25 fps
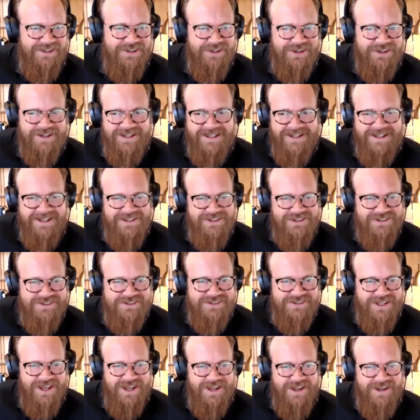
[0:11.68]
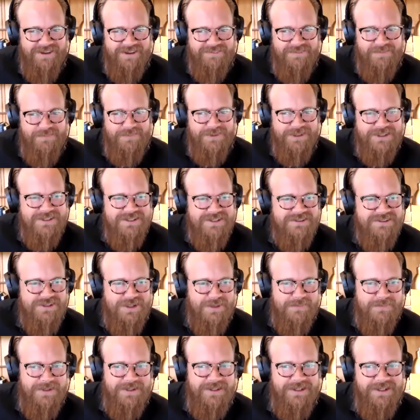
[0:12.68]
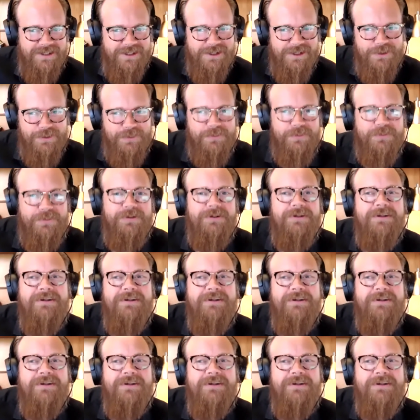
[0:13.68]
looking at yourself, preaching a sermon to you.